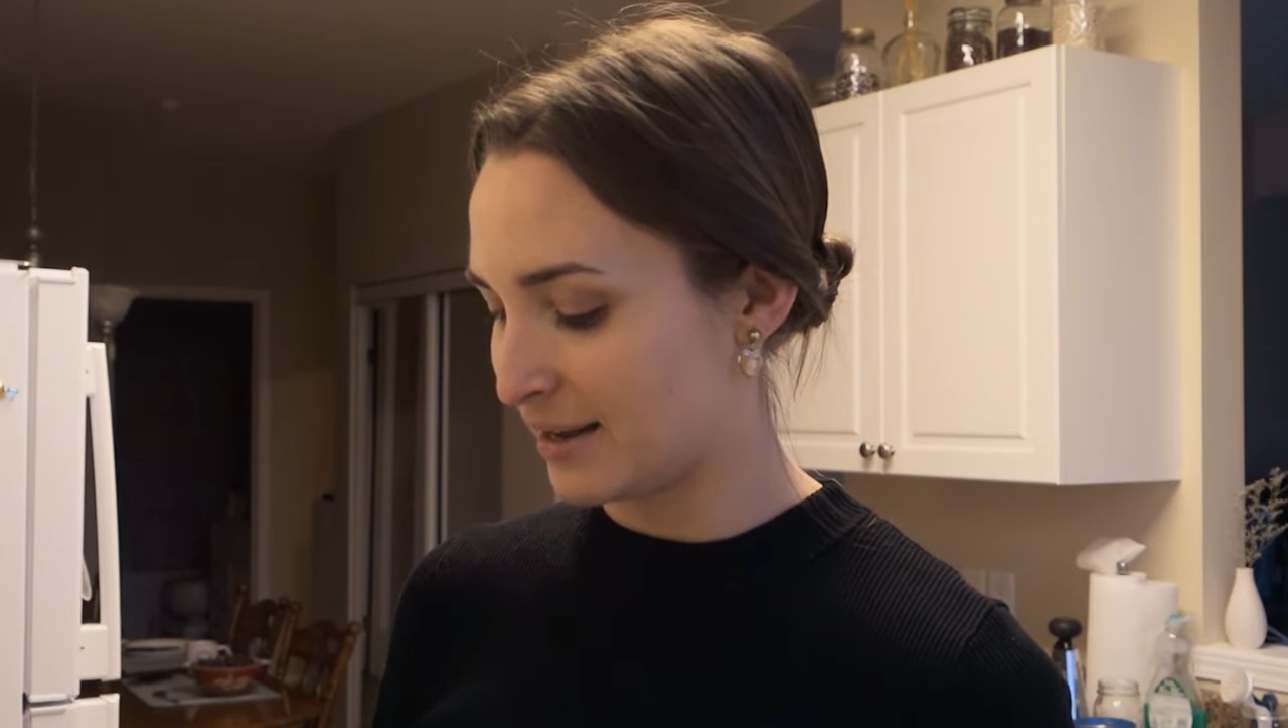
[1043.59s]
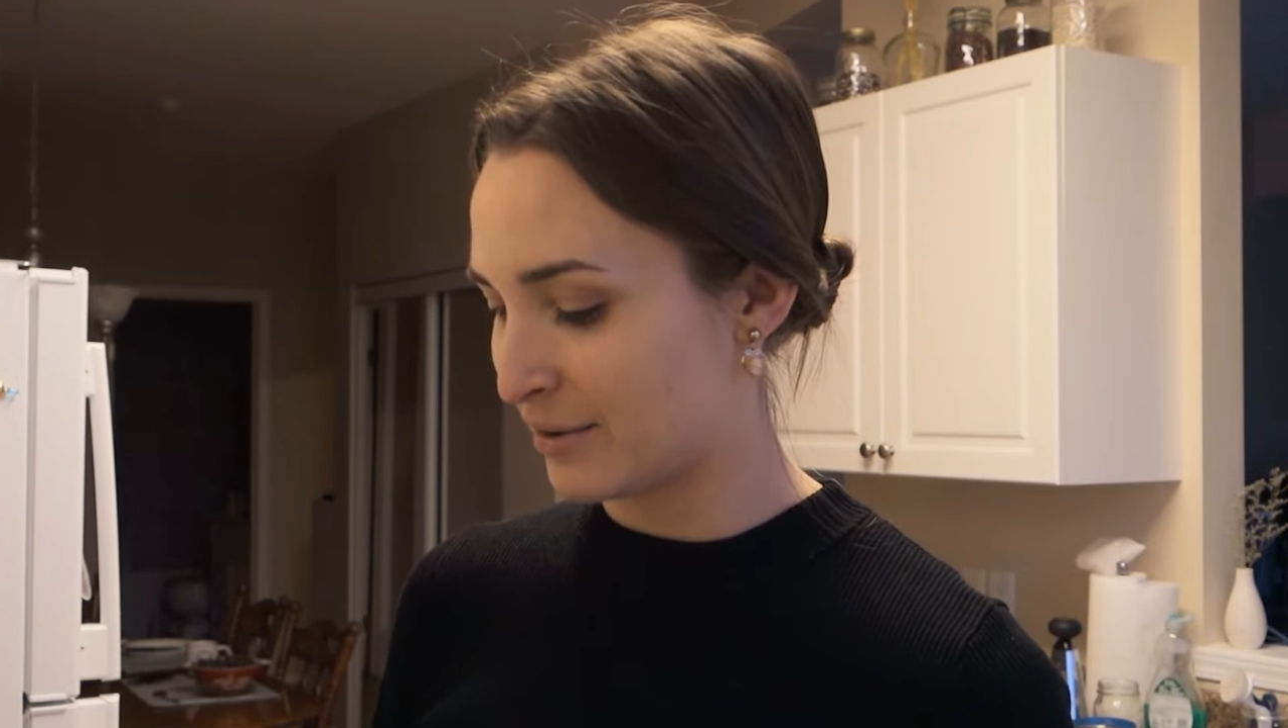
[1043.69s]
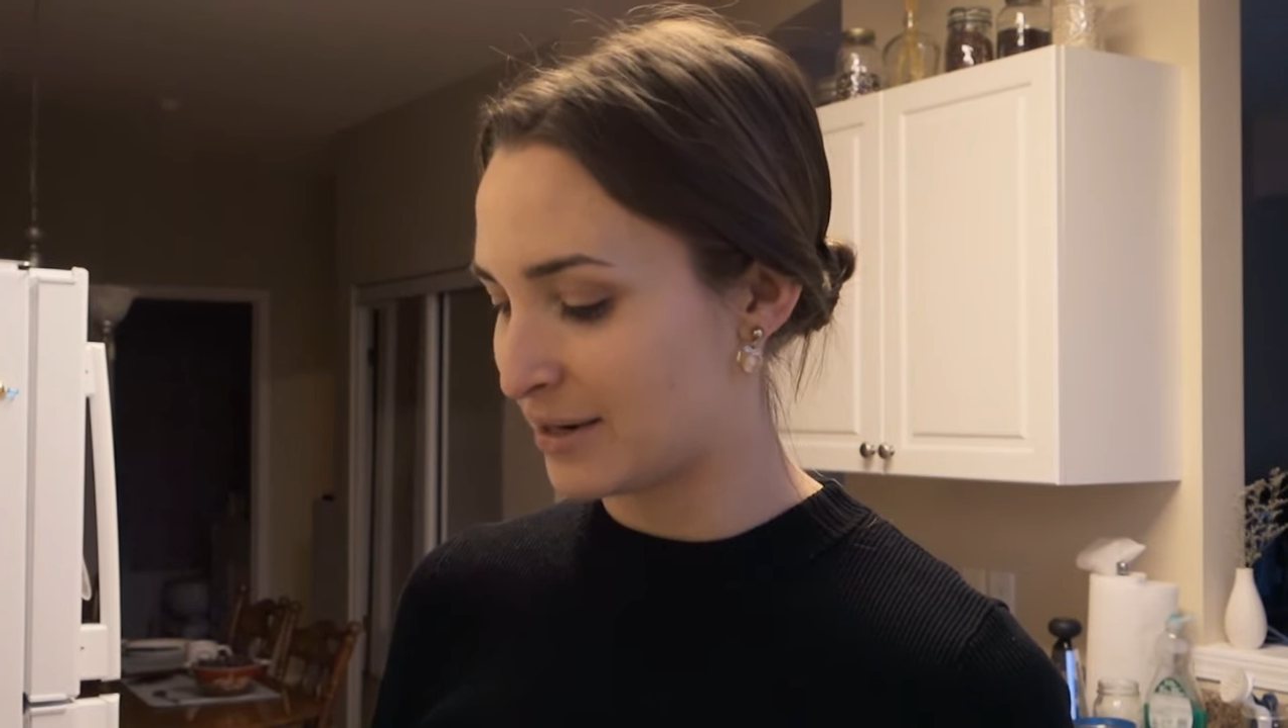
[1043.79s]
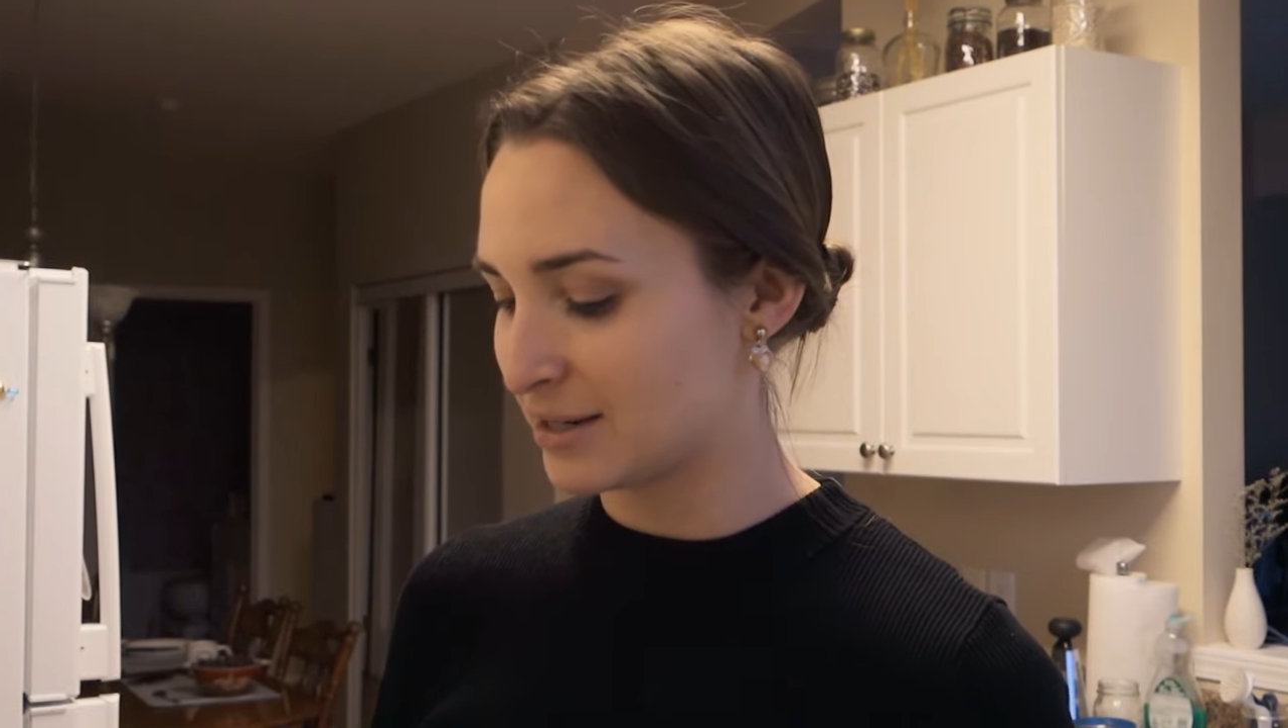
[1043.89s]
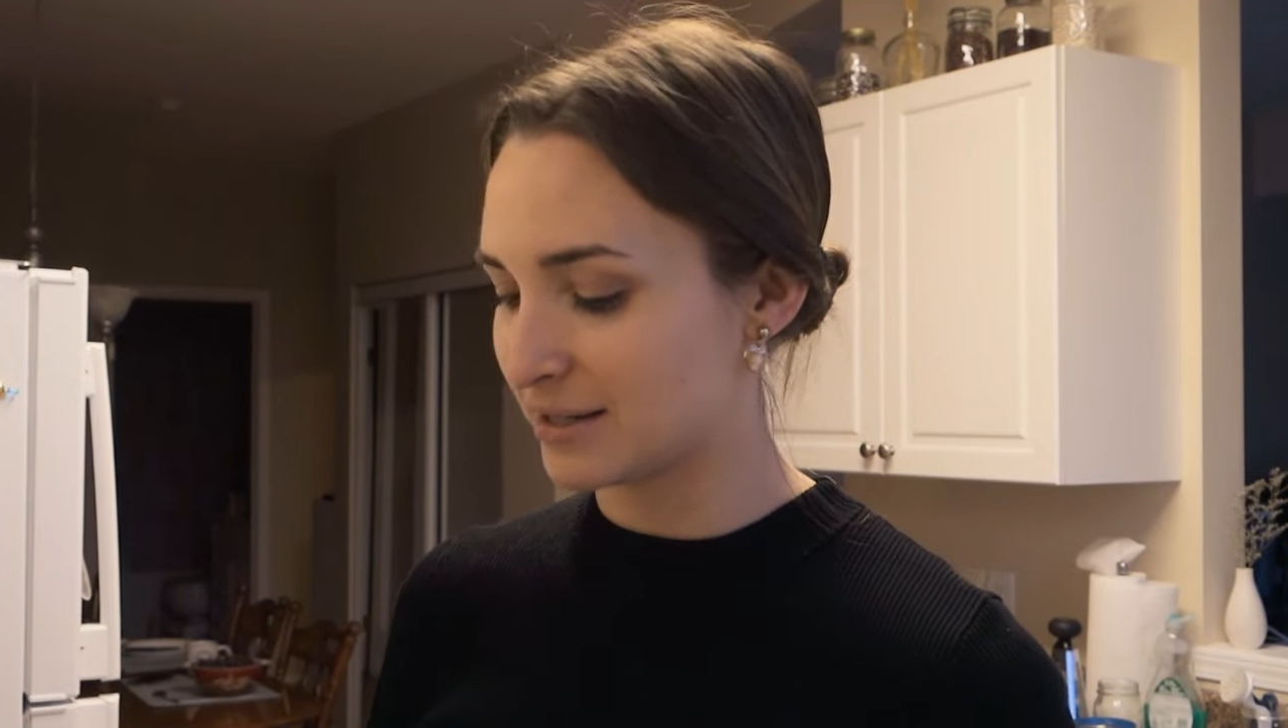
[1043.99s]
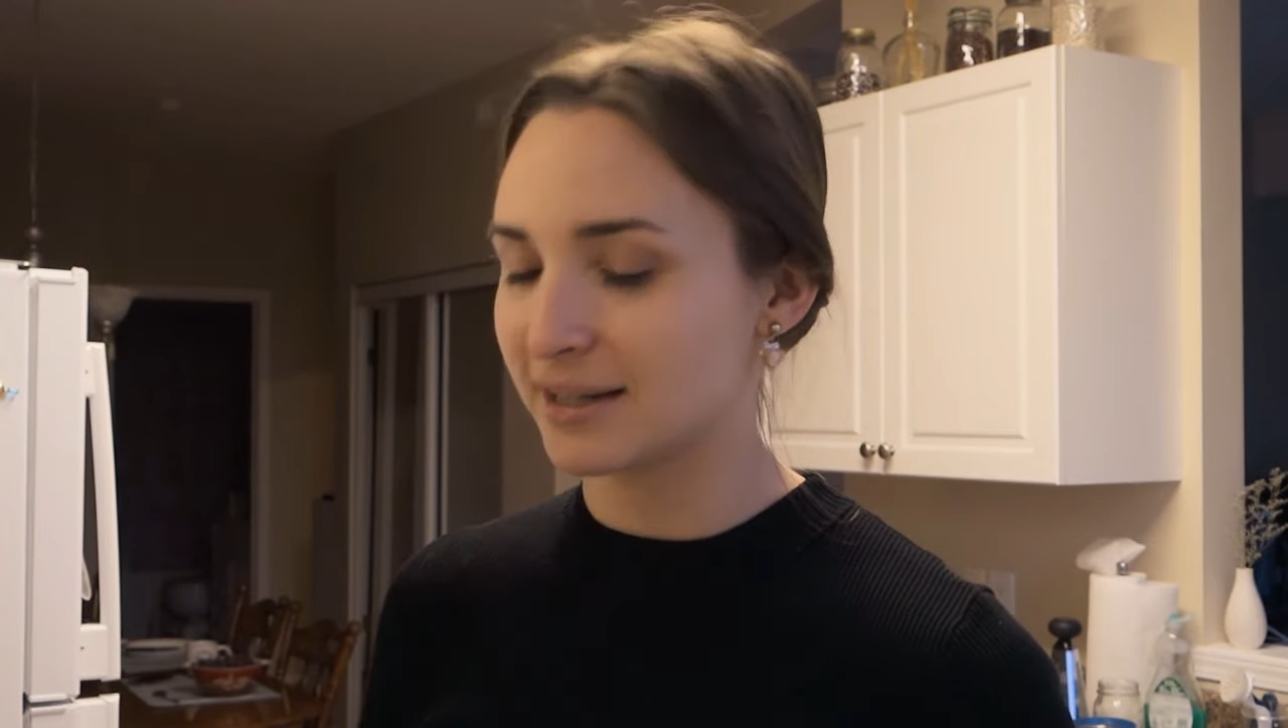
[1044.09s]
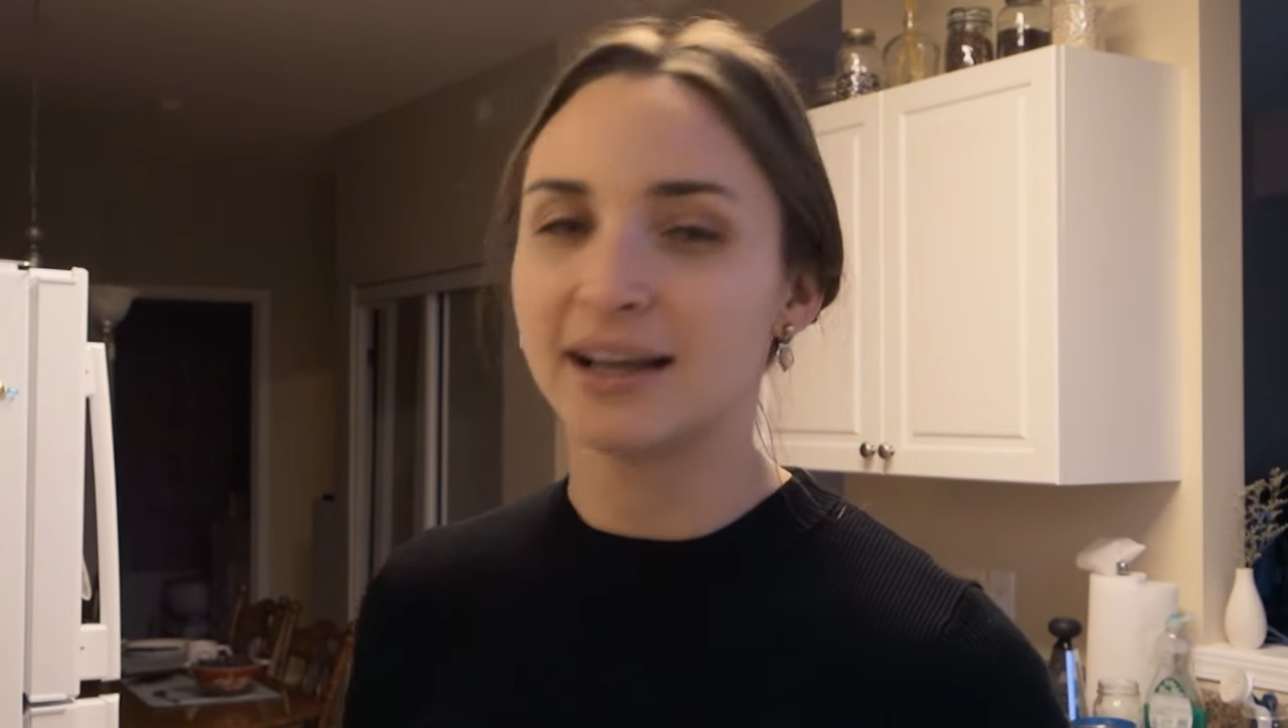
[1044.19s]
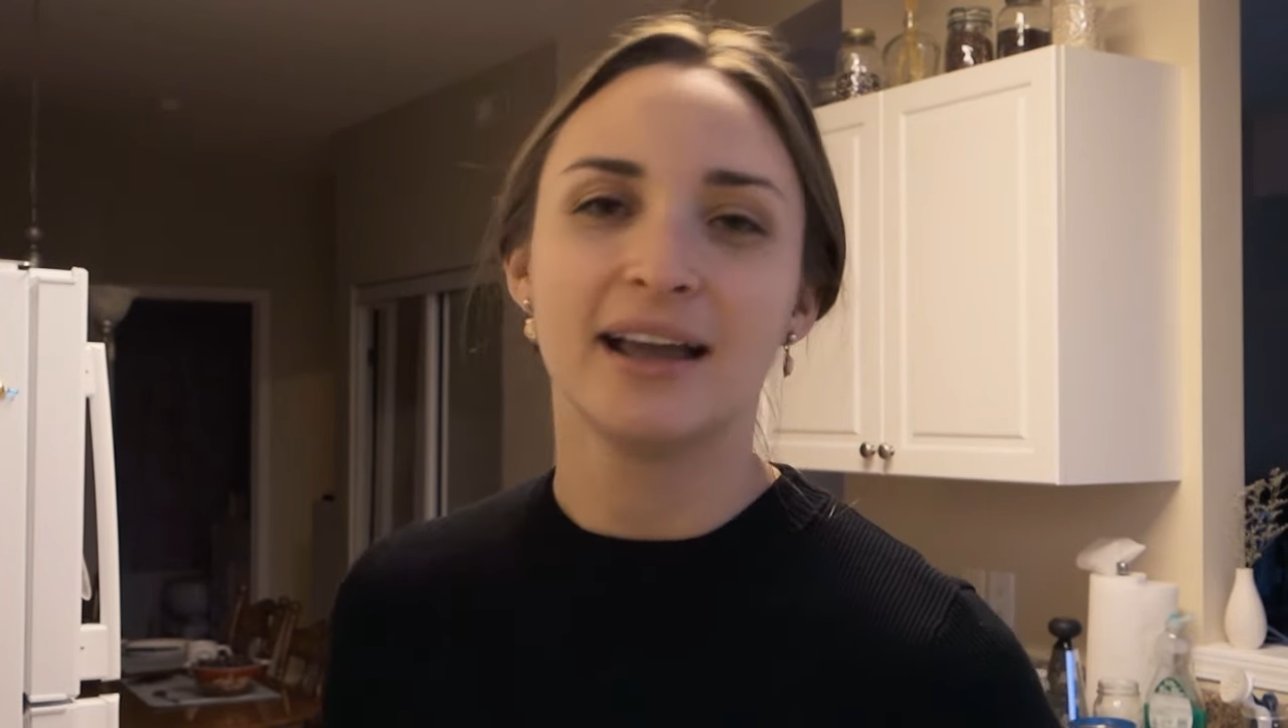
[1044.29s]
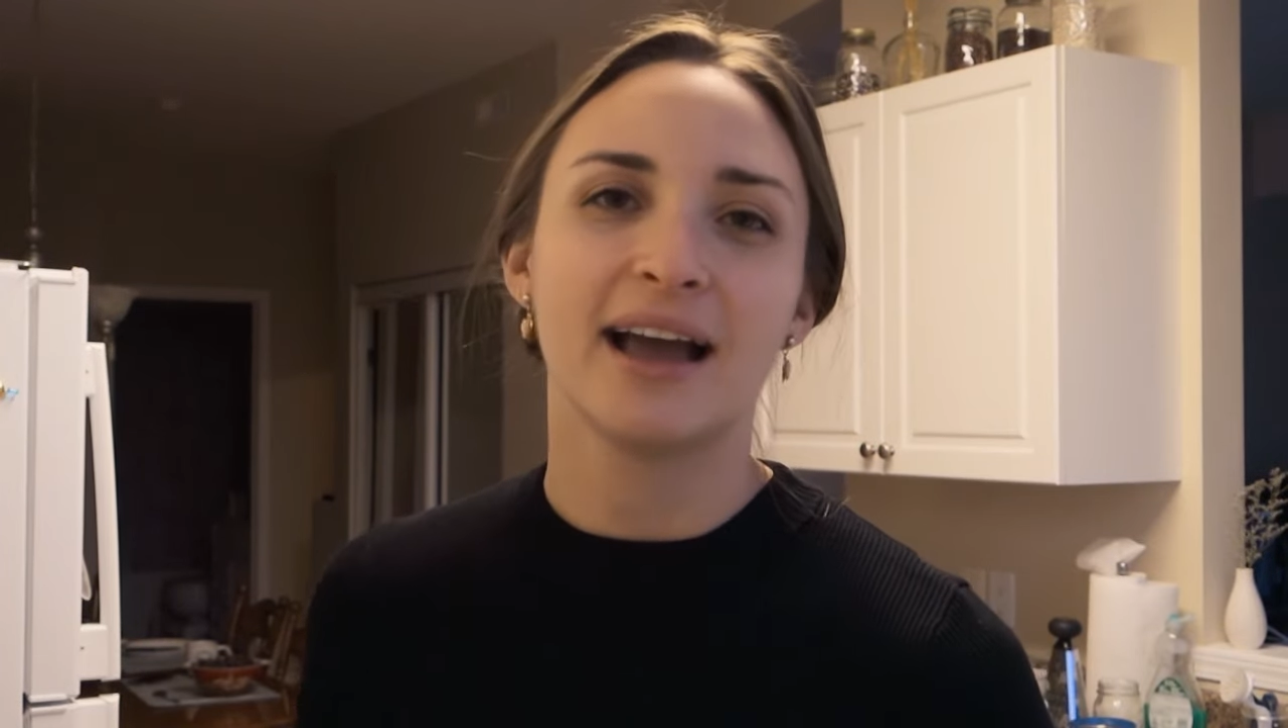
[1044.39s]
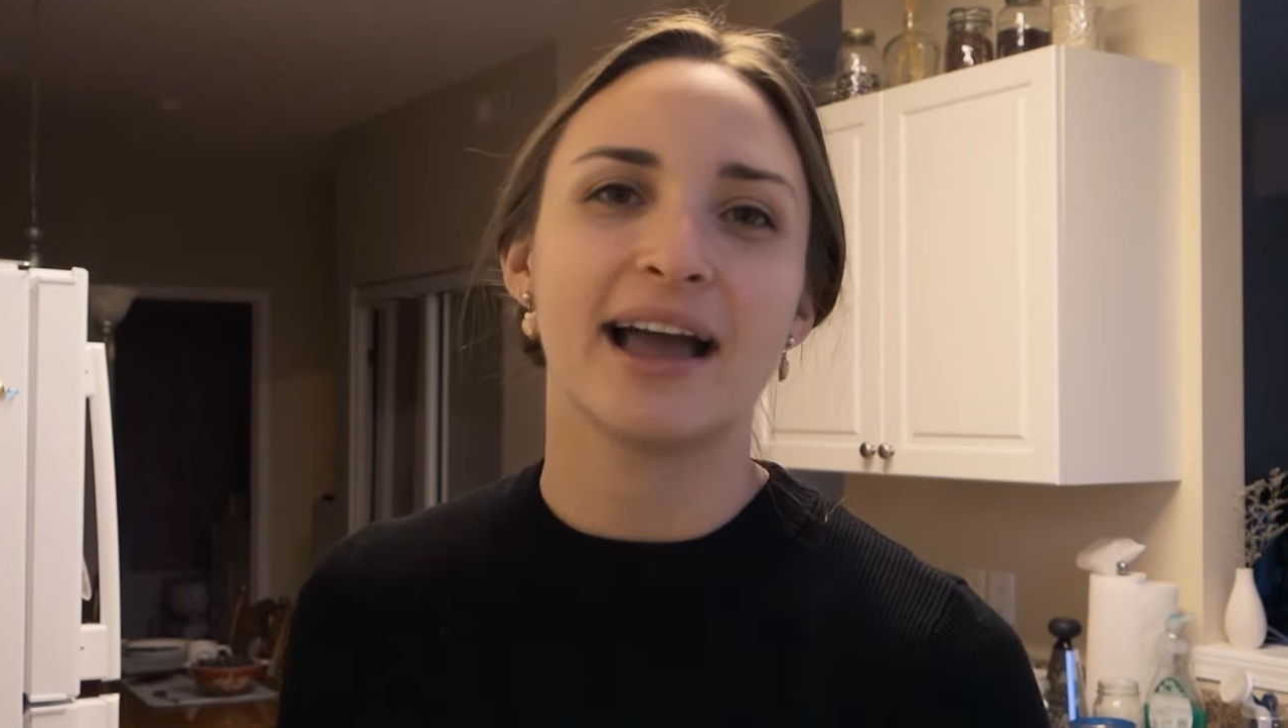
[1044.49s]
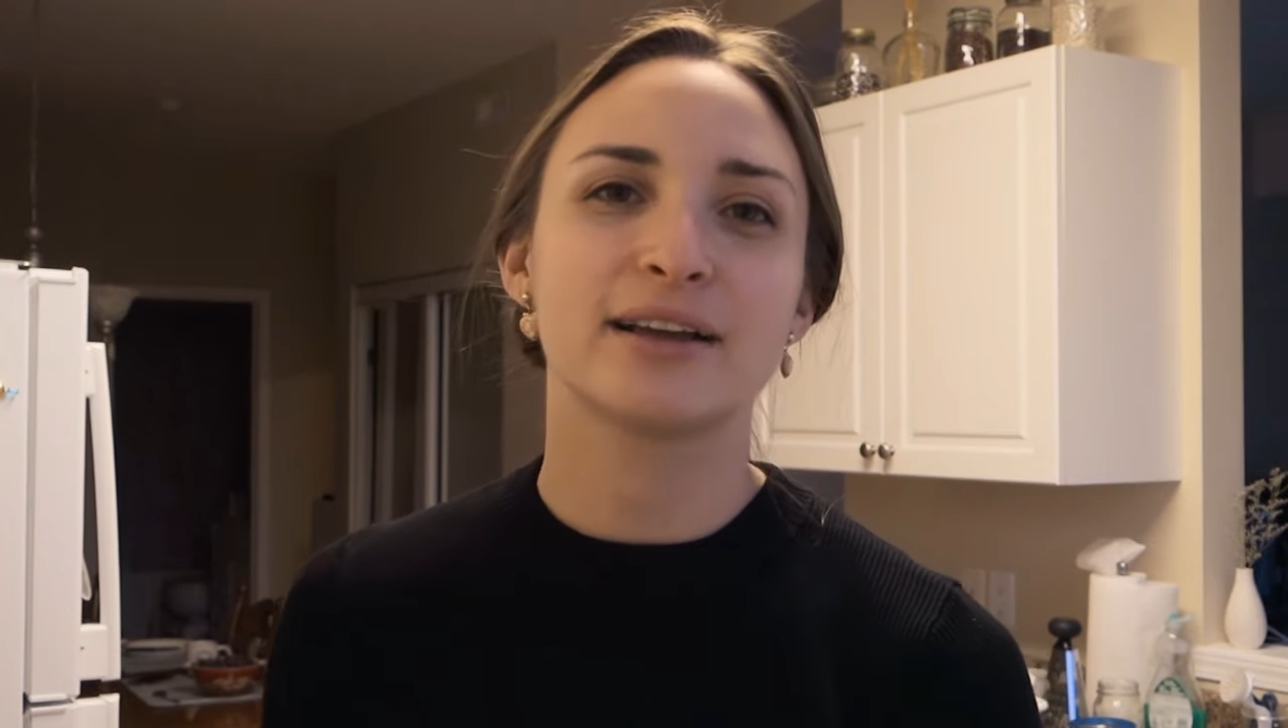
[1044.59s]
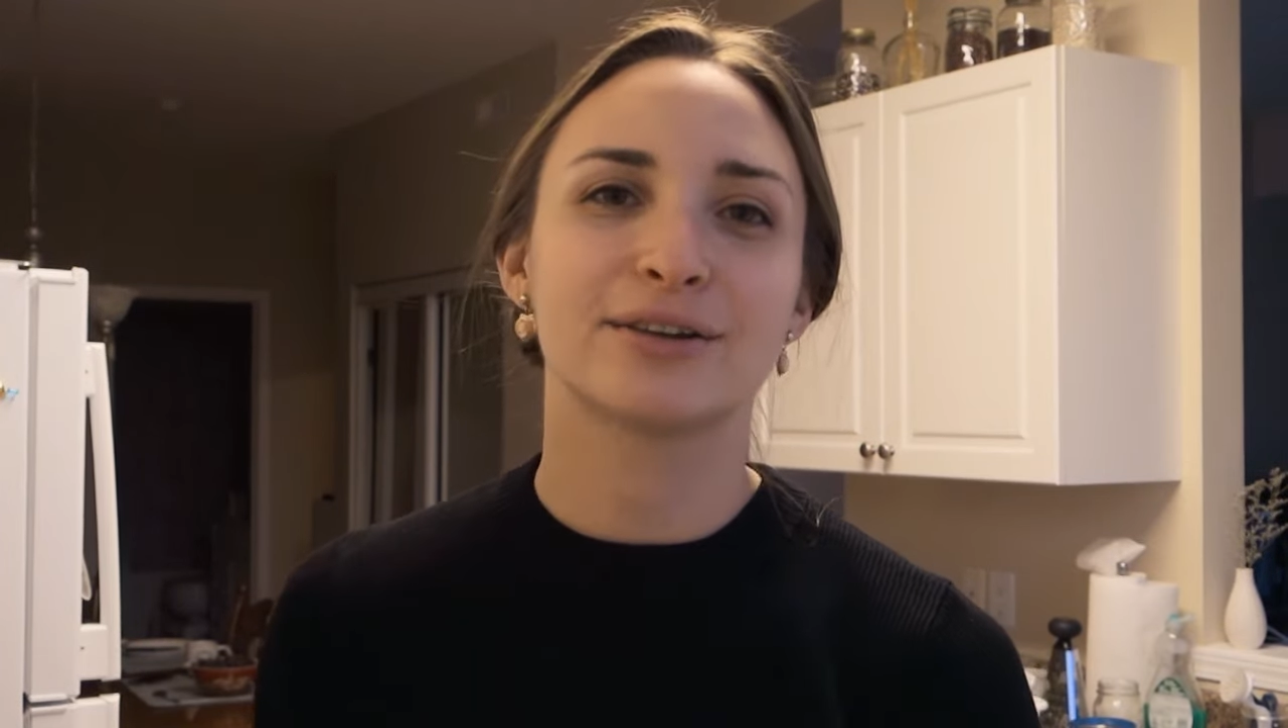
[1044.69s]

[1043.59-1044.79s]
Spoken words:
you know, I